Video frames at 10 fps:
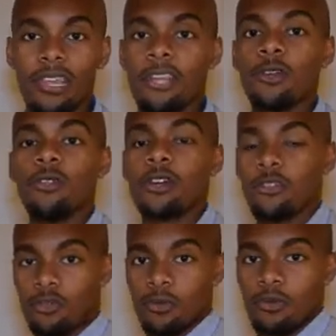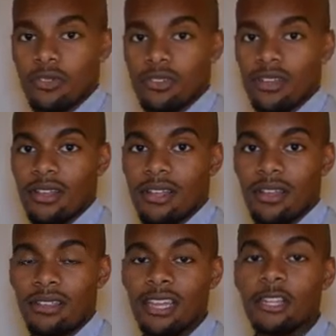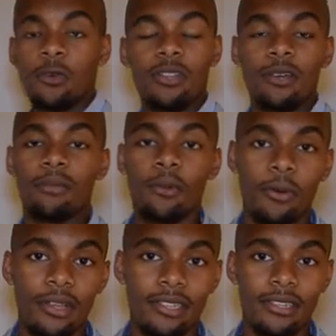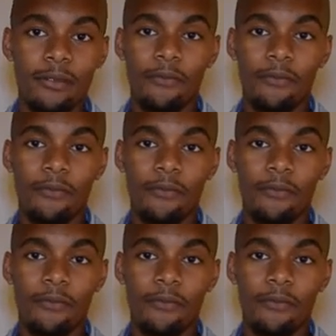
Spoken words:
They knew their troops. They knew the employees.